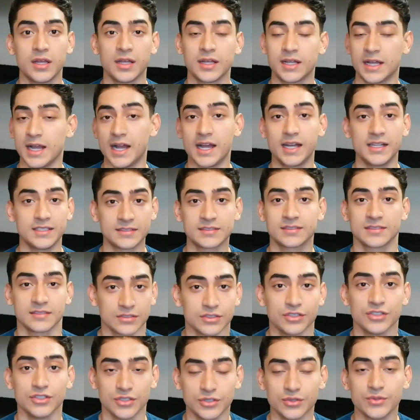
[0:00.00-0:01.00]
Guys,
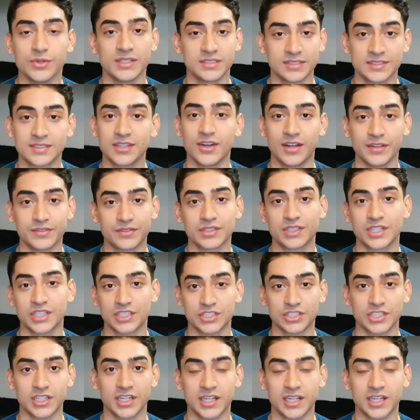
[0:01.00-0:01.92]
you do still have to cut your